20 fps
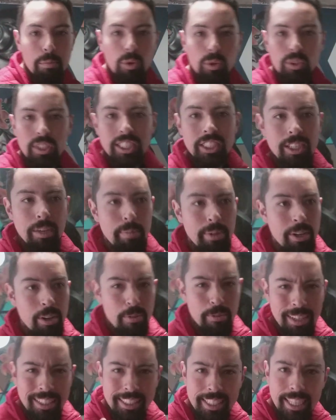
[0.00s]
Bogota
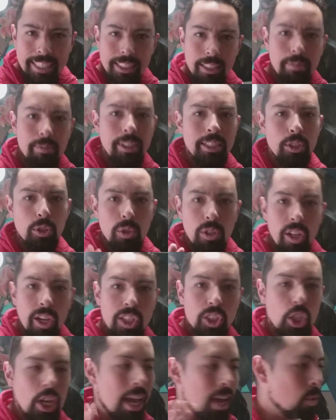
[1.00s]
a Fantastic place to
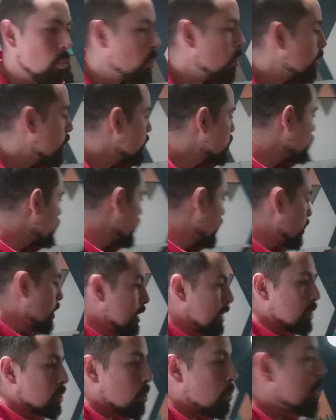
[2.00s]
lodge and work as well.
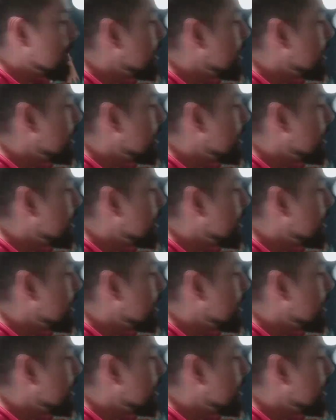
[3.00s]
So